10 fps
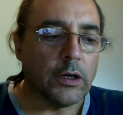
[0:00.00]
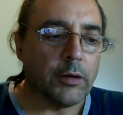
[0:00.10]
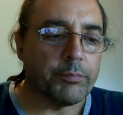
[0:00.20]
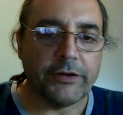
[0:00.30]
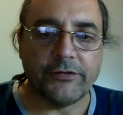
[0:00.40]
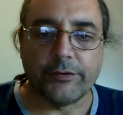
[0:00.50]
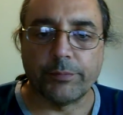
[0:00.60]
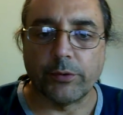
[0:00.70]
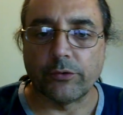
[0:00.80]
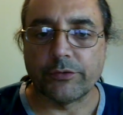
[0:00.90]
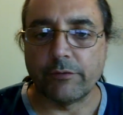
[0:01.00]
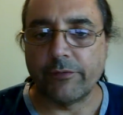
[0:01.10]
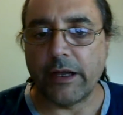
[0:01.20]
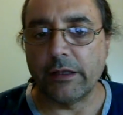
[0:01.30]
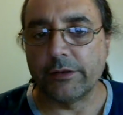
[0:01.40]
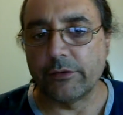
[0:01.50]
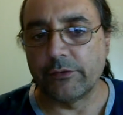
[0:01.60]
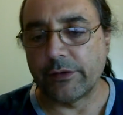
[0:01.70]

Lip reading: principles and values